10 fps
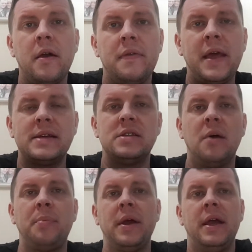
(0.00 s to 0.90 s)
Next
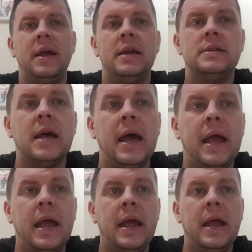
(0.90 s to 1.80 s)
up is
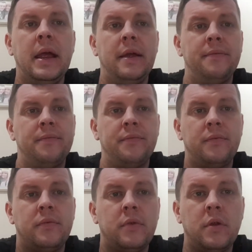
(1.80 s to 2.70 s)

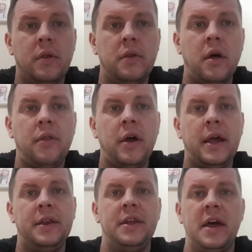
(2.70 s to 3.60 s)
another
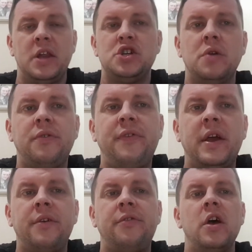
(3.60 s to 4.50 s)
Indiana Jones
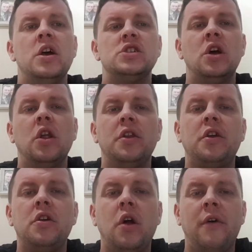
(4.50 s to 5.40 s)
figures. So I
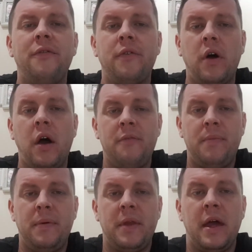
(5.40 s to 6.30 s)
know
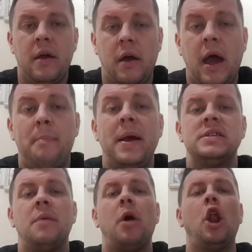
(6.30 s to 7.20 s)
I picked
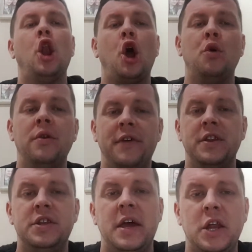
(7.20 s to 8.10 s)
up a load of
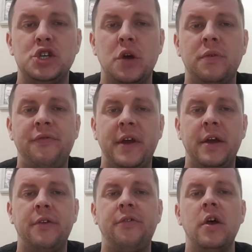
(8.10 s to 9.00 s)
Indiana Jones
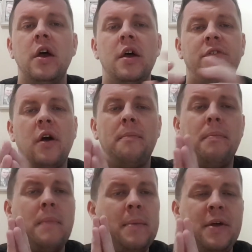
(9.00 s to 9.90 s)
figures. So
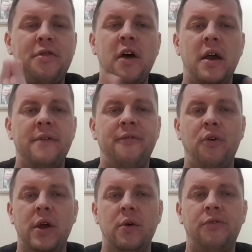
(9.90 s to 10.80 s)
maybe 30,
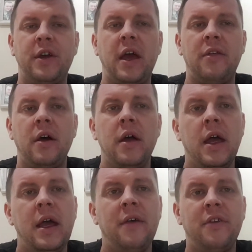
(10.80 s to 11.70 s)
40 altogether.
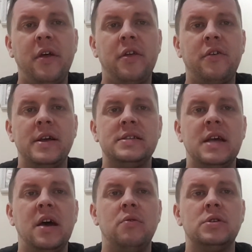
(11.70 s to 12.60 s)
Here's another great
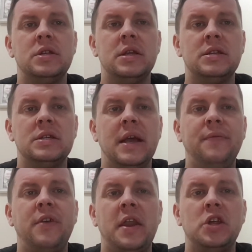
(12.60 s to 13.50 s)
sale. So this is
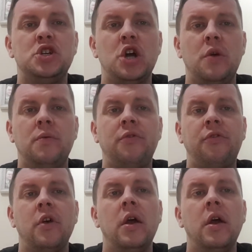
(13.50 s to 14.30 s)
Indiana Jones,